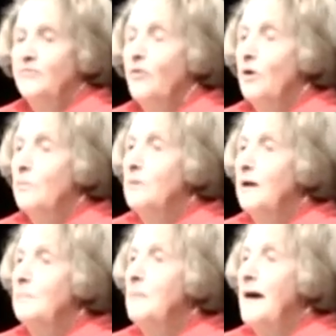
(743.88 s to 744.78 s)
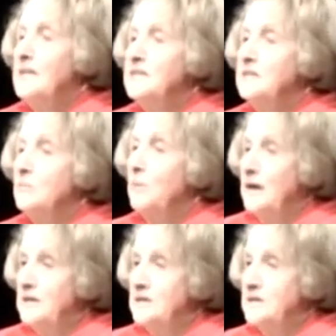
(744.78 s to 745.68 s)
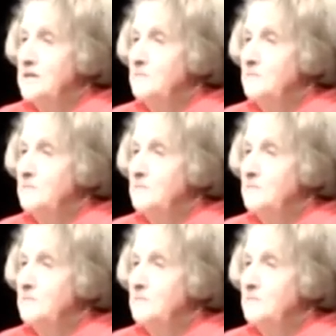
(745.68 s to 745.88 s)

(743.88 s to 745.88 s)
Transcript: form a master race.